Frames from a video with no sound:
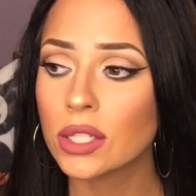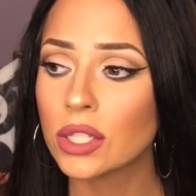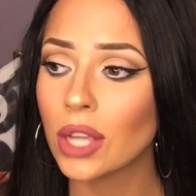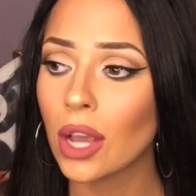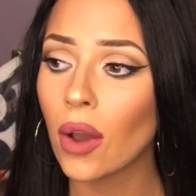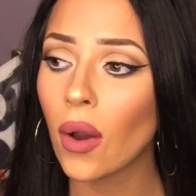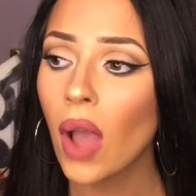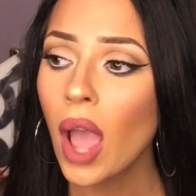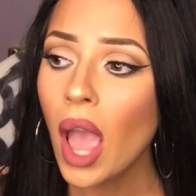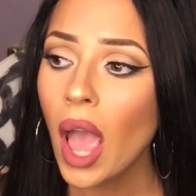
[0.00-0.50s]

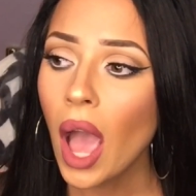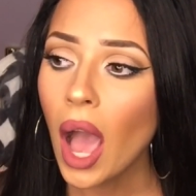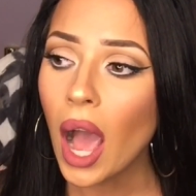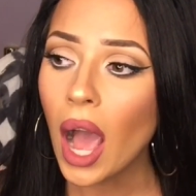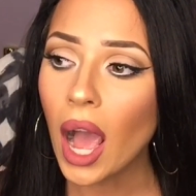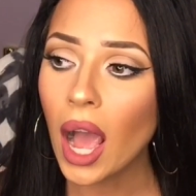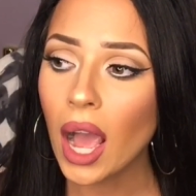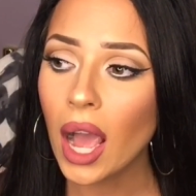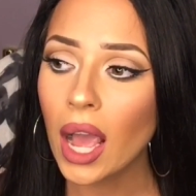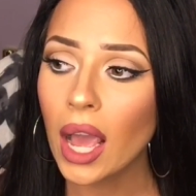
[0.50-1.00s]
So
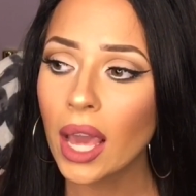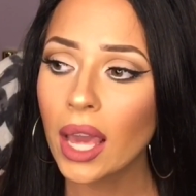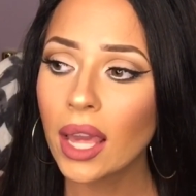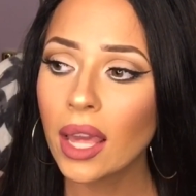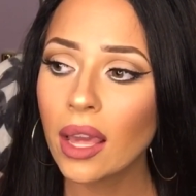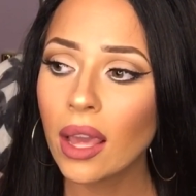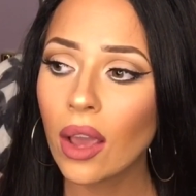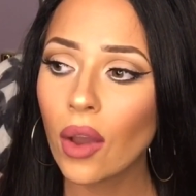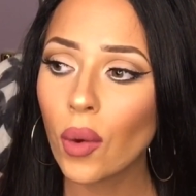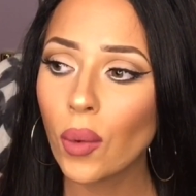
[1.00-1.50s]

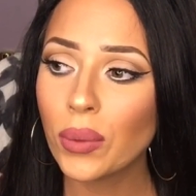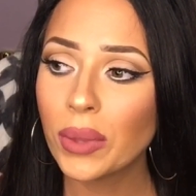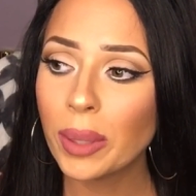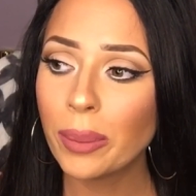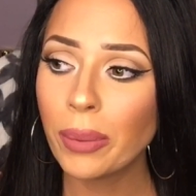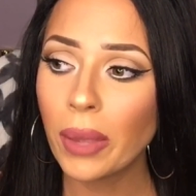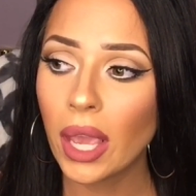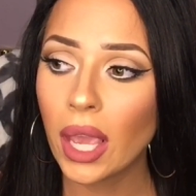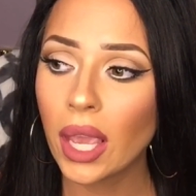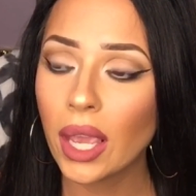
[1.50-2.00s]
I
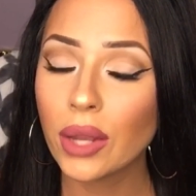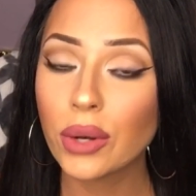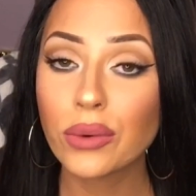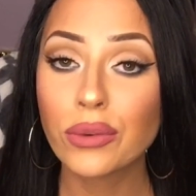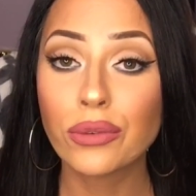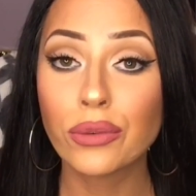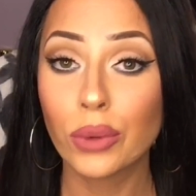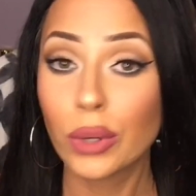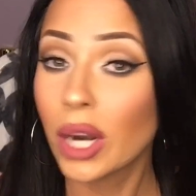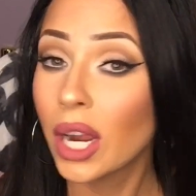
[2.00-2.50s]
only paid
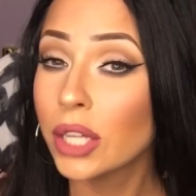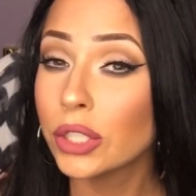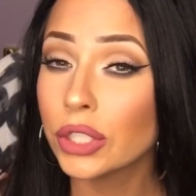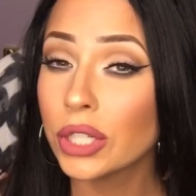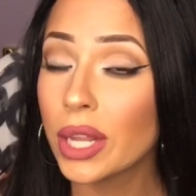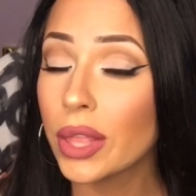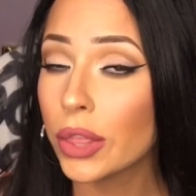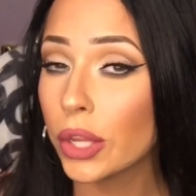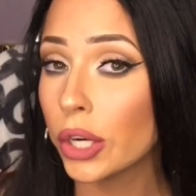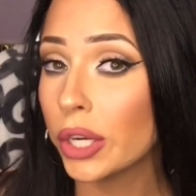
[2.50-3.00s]

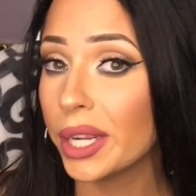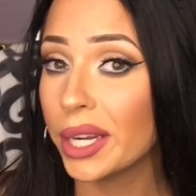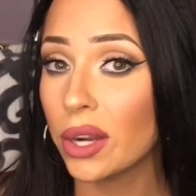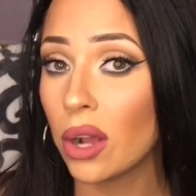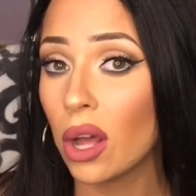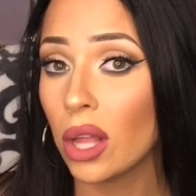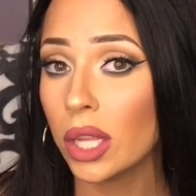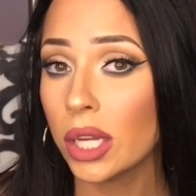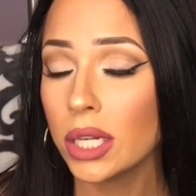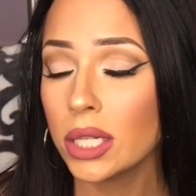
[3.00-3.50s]

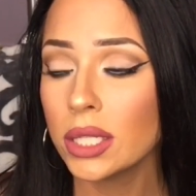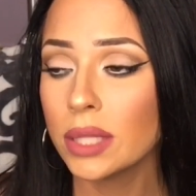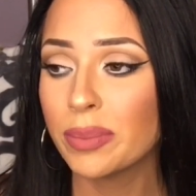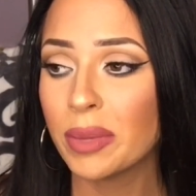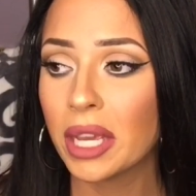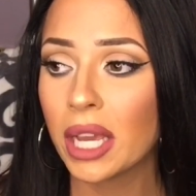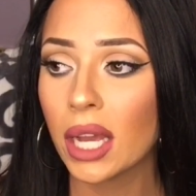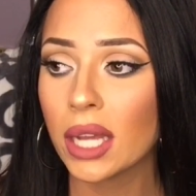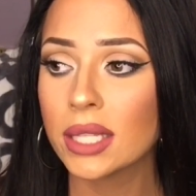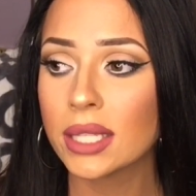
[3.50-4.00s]
$430
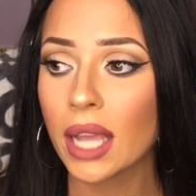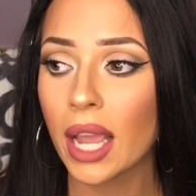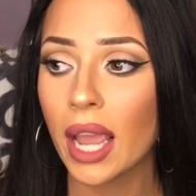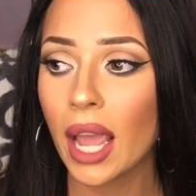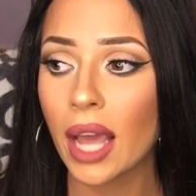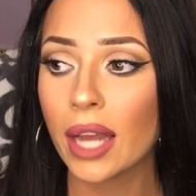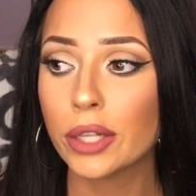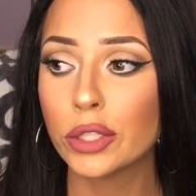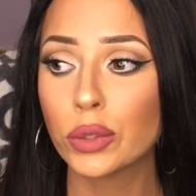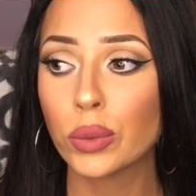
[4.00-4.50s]
because I
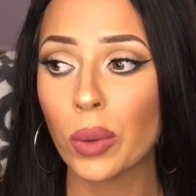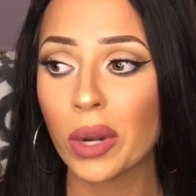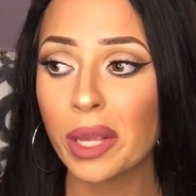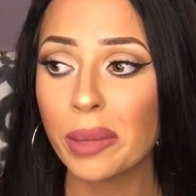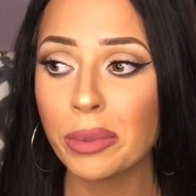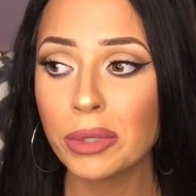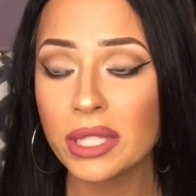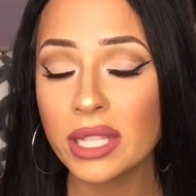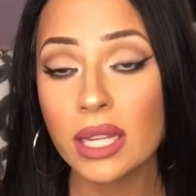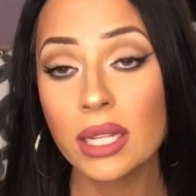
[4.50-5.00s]
had a
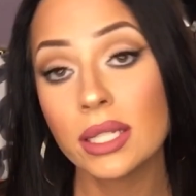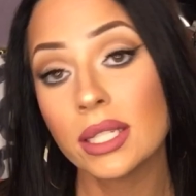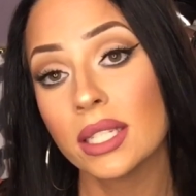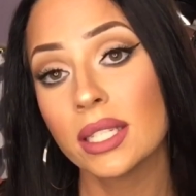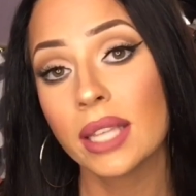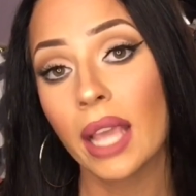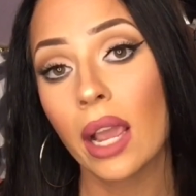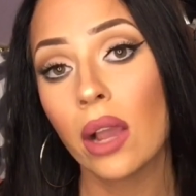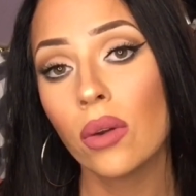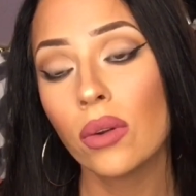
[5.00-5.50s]
20%
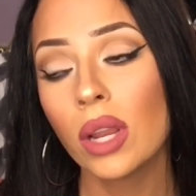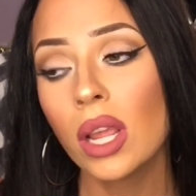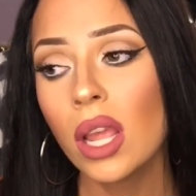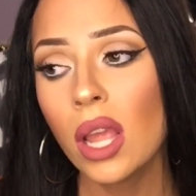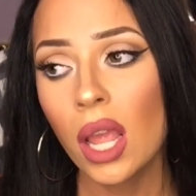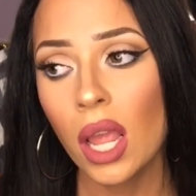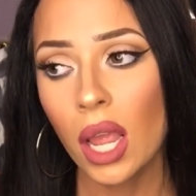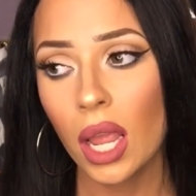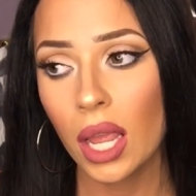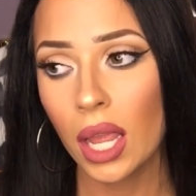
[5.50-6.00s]
discount,
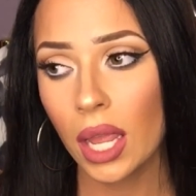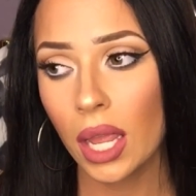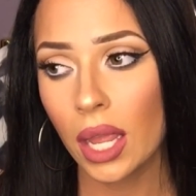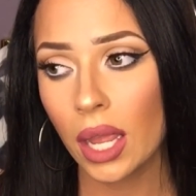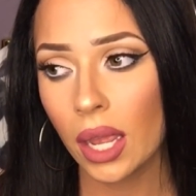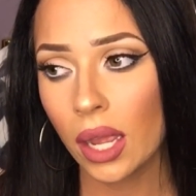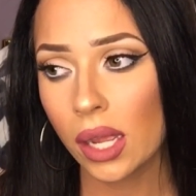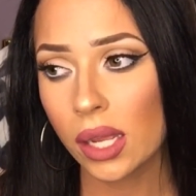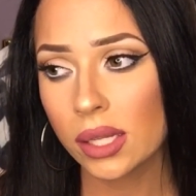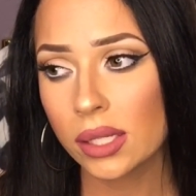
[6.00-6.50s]

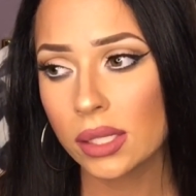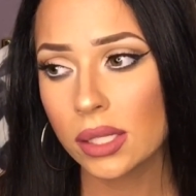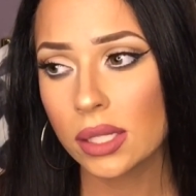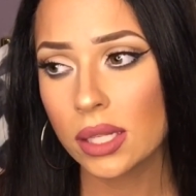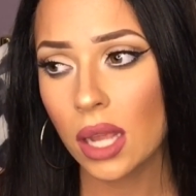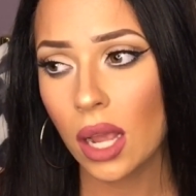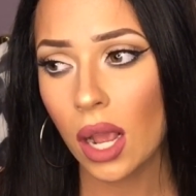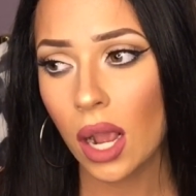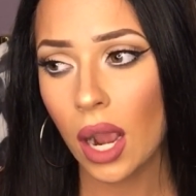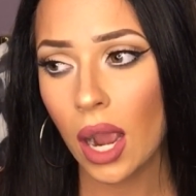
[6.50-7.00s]

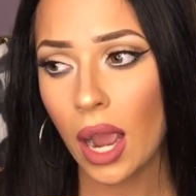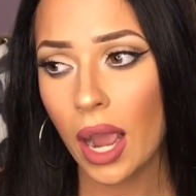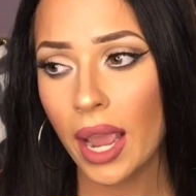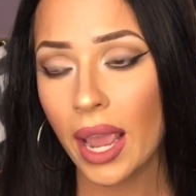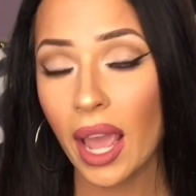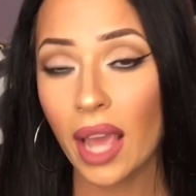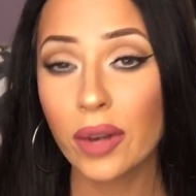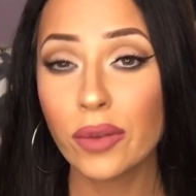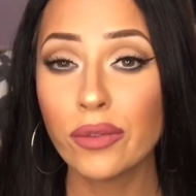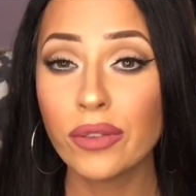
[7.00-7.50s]
and
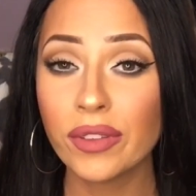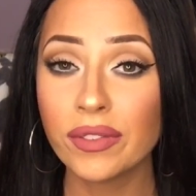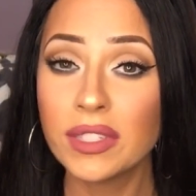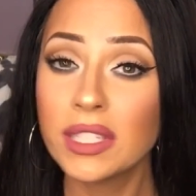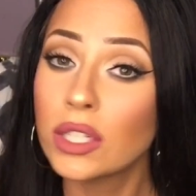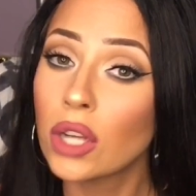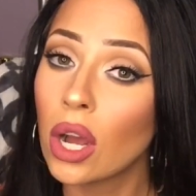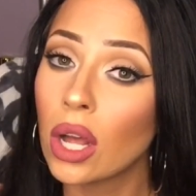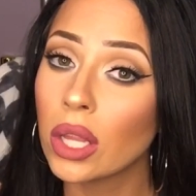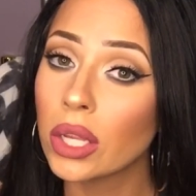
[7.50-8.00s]
I had
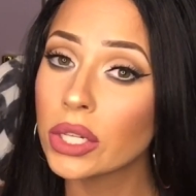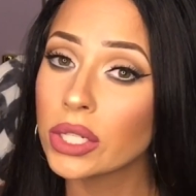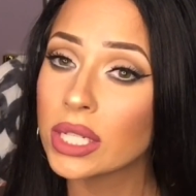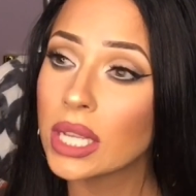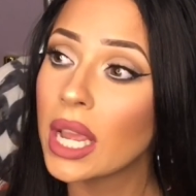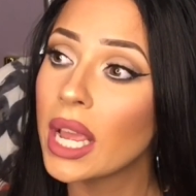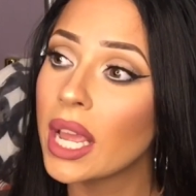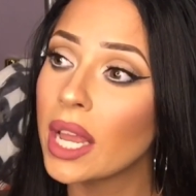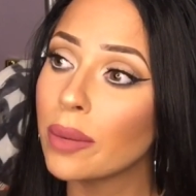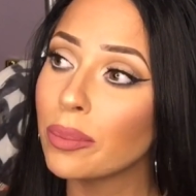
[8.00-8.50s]

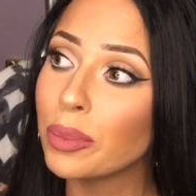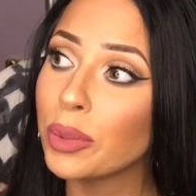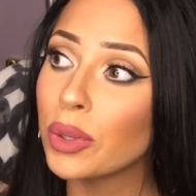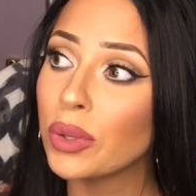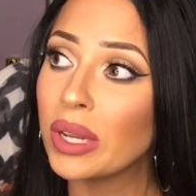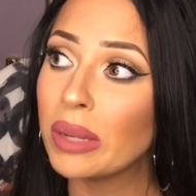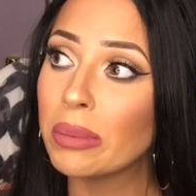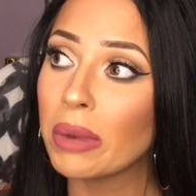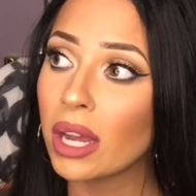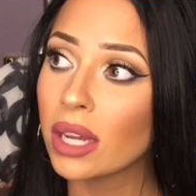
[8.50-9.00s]
$50 in
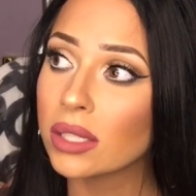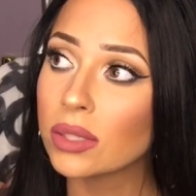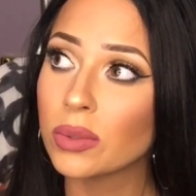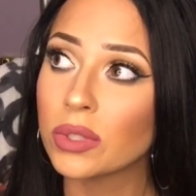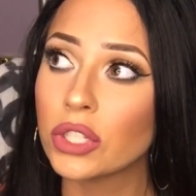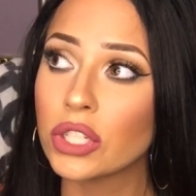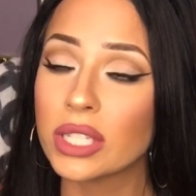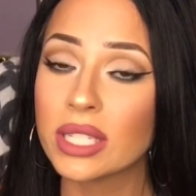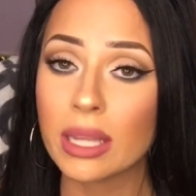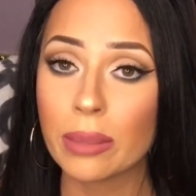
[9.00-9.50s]
beauty bucks,
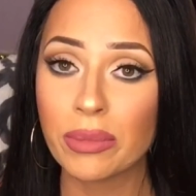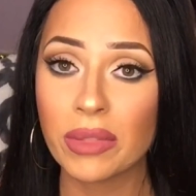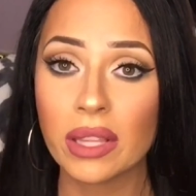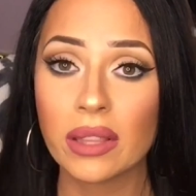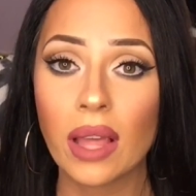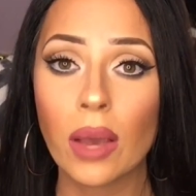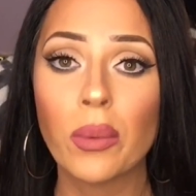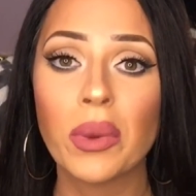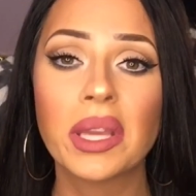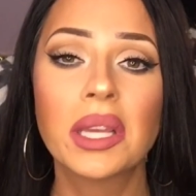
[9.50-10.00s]
which is
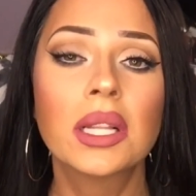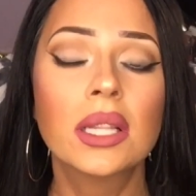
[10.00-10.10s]
something that we